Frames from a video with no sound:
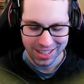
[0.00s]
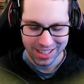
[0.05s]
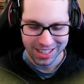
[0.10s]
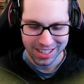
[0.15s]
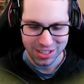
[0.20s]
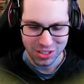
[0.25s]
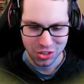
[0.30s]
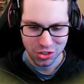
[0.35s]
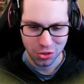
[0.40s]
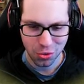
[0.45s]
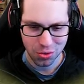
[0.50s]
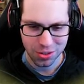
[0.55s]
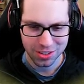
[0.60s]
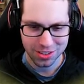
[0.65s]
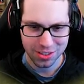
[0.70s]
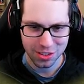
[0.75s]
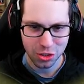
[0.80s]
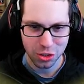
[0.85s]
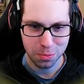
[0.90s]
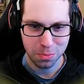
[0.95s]

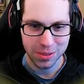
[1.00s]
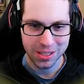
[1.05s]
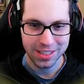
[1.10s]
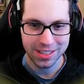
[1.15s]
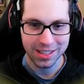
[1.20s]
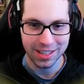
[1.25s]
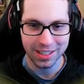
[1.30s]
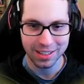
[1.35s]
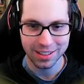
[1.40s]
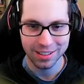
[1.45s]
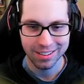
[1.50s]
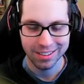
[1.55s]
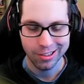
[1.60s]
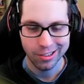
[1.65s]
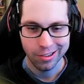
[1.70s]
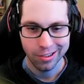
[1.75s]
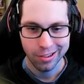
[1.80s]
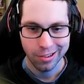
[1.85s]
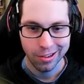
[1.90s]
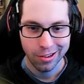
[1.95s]
Historically speaking,
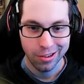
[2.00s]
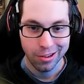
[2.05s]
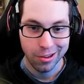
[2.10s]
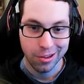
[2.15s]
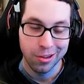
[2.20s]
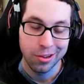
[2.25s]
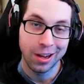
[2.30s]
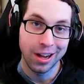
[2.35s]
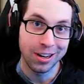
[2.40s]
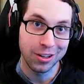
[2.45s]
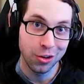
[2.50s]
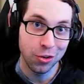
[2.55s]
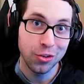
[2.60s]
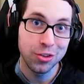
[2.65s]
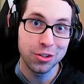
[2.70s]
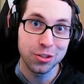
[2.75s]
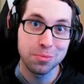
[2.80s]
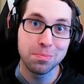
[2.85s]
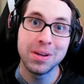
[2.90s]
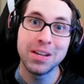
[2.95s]
I know
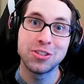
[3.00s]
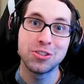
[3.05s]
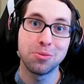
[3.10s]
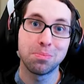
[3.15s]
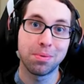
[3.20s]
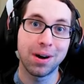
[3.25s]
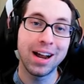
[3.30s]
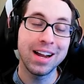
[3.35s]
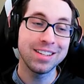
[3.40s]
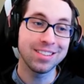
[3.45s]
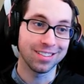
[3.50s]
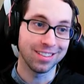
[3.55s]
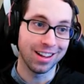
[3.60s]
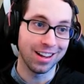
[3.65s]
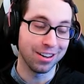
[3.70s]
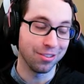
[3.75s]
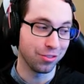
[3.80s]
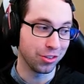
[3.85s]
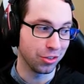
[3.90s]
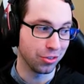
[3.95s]
this may surprise a
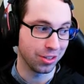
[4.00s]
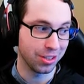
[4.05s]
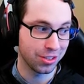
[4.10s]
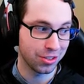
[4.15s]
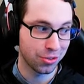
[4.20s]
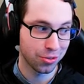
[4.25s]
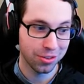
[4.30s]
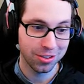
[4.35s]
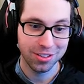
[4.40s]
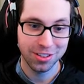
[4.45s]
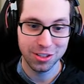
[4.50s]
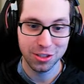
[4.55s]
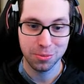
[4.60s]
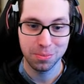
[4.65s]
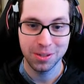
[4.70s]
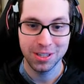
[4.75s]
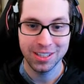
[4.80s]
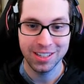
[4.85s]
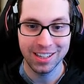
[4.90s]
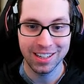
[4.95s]
lot of you. Historically
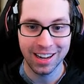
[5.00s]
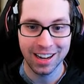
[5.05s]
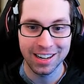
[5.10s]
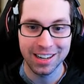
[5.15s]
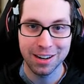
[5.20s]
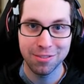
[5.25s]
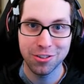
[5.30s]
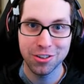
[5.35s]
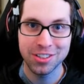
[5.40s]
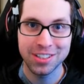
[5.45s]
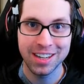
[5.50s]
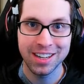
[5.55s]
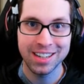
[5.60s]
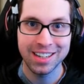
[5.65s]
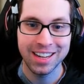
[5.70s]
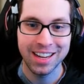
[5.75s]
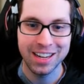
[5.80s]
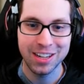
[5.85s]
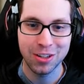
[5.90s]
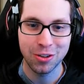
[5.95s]
speaking, I never
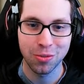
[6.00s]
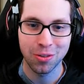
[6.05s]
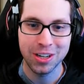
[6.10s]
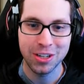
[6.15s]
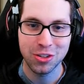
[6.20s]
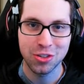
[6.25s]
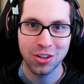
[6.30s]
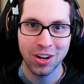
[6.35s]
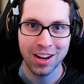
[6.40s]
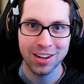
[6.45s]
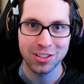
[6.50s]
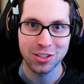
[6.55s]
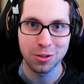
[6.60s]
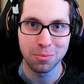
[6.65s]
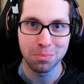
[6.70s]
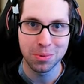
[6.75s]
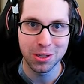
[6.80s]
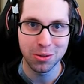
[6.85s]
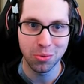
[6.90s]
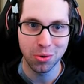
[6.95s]
dedicate great shots to
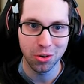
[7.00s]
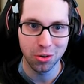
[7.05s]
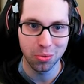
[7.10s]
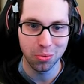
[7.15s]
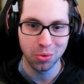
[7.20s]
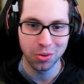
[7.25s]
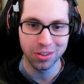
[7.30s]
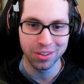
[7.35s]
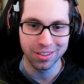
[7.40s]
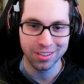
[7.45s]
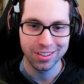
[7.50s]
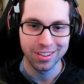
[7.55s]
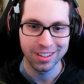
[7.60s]
B101.